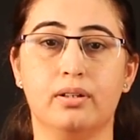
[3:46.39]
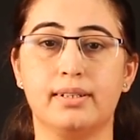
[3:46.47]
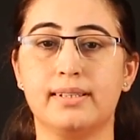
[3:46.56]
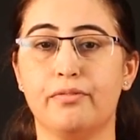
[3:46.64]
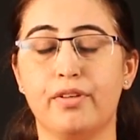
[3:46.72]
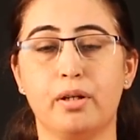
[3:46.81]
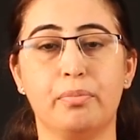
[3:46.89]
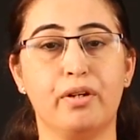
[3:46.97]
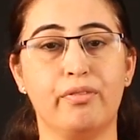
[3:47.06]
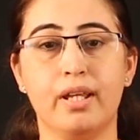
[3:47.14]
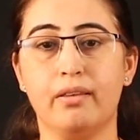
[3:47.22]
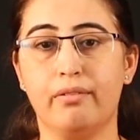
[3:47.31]
somewhere
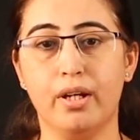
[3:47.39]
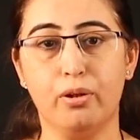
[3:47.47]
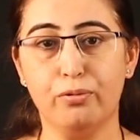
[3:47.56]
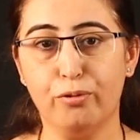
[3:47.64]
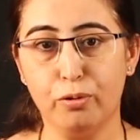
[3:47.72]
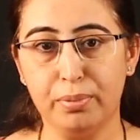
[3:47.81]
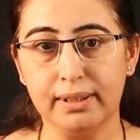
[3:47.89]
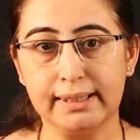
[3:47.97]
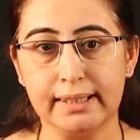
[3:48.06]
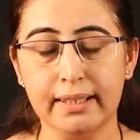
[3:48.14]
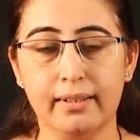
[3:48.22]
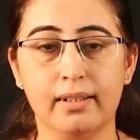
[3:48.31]
between 3 to
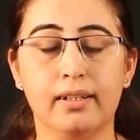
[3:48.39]
4%.